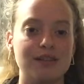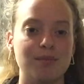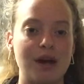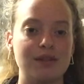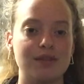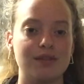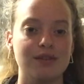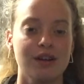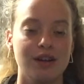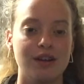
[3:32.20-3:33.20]
amounts of
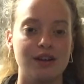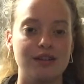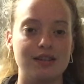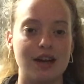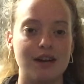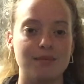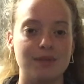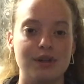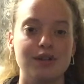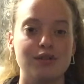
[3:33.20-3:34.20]
time
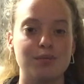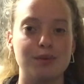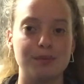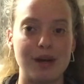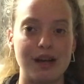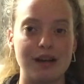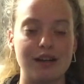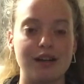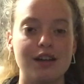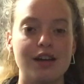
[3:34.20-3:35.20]
to
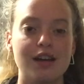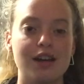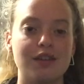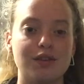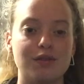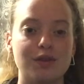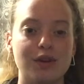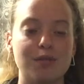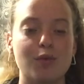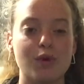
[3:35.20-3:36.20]
prepare. If you're
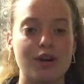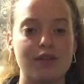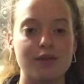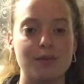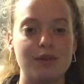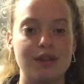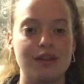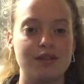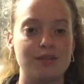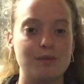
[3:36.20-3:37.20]
feeling more comfortable with an
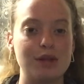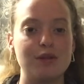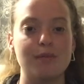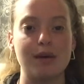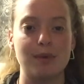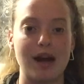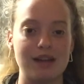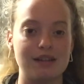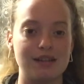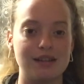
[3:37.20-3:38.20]
instrument, you might
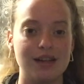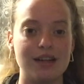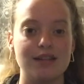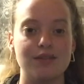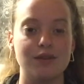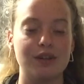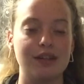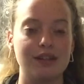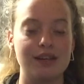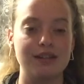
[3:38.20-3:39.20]
practice it less. If you're
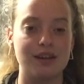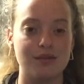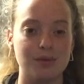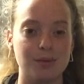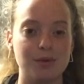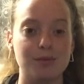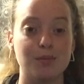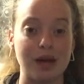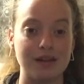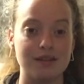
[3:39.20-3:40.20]
feeling less comfortable, you
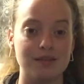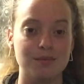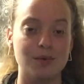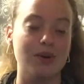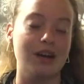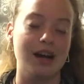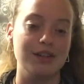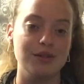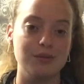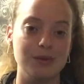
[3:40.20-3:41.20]
practice it more, as
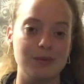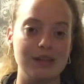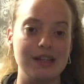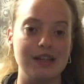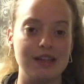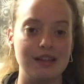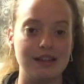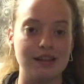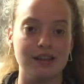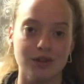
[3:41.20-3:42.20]
you would with
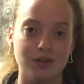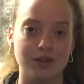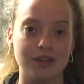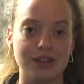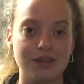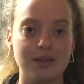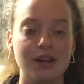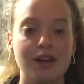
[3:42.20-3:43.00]
anything that you're learning.